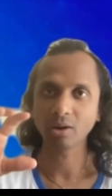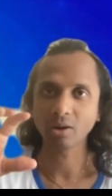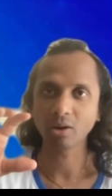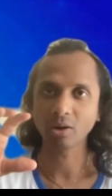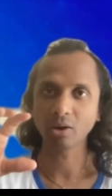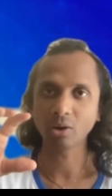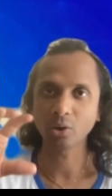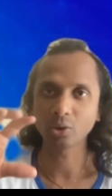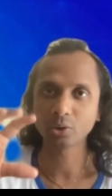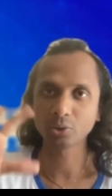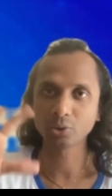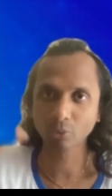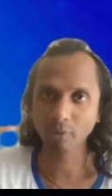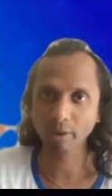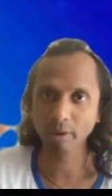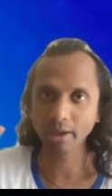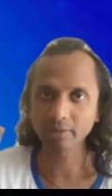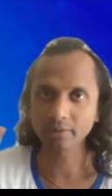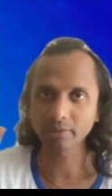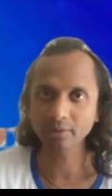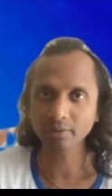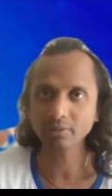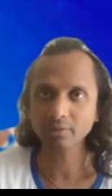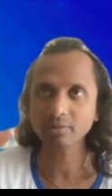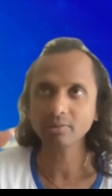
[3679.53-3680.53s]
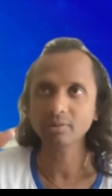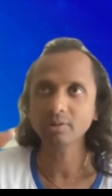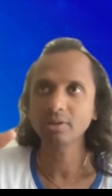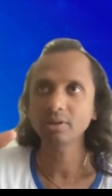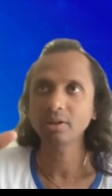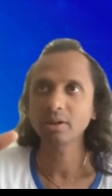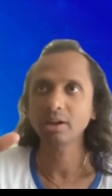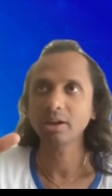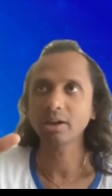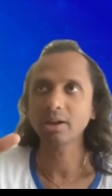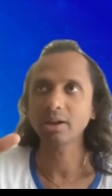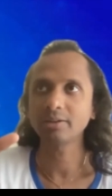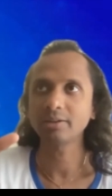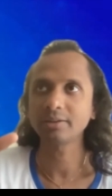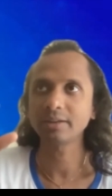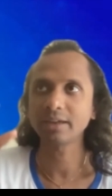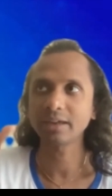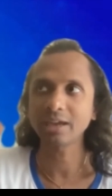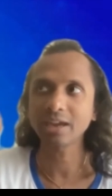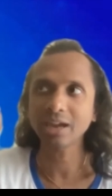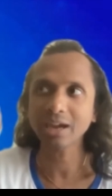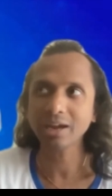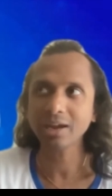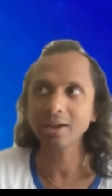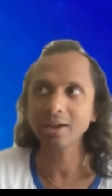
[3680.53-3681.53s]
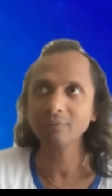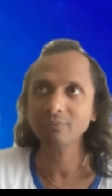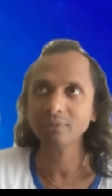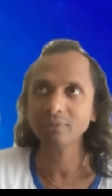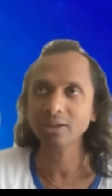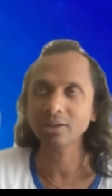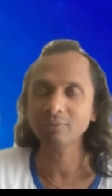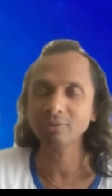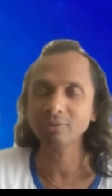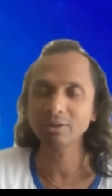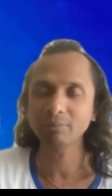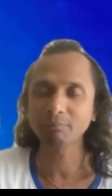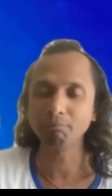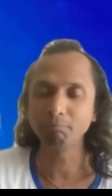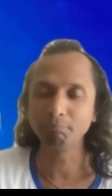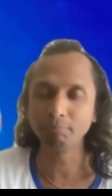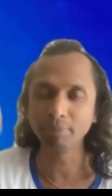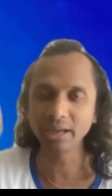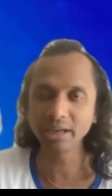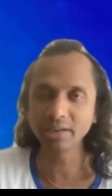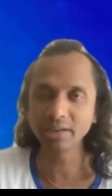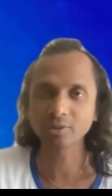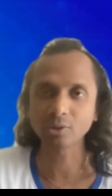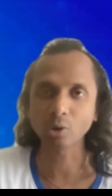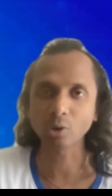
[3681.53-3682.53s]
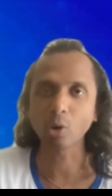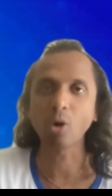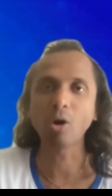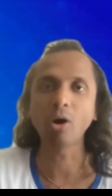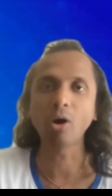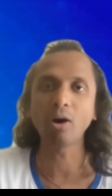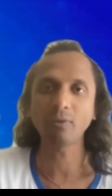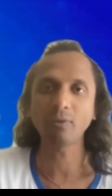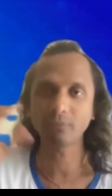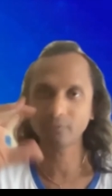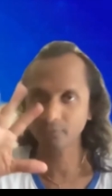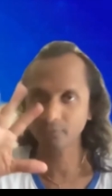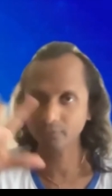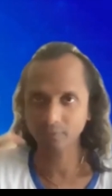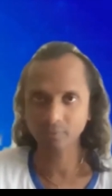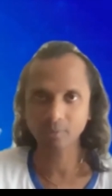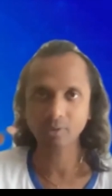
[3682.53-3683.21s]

all together, and they have even a bit of